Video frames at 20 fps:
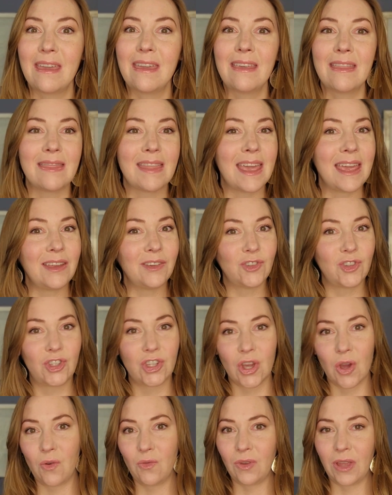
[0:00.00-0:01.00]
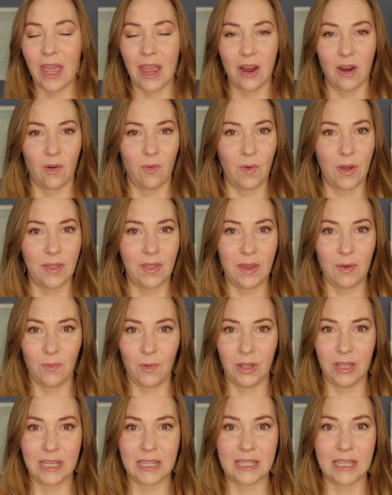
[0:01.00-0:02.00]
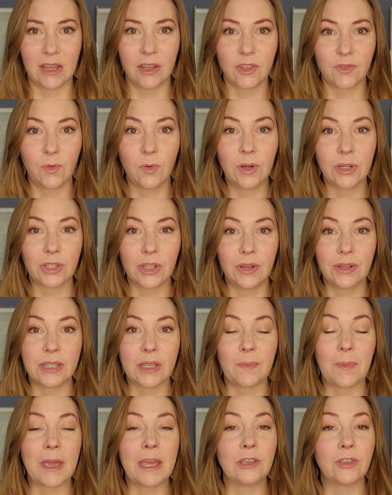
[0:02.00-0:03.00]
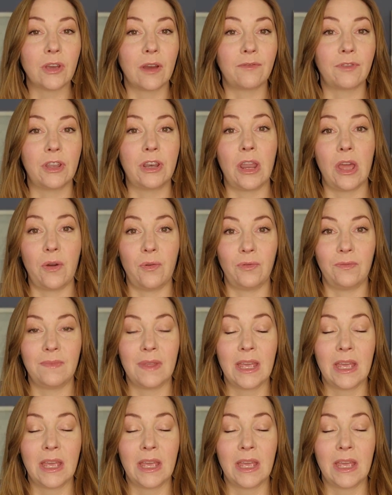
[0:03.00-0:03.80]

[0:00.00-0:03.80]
They don't care what it really sells for as long as it pays off the note.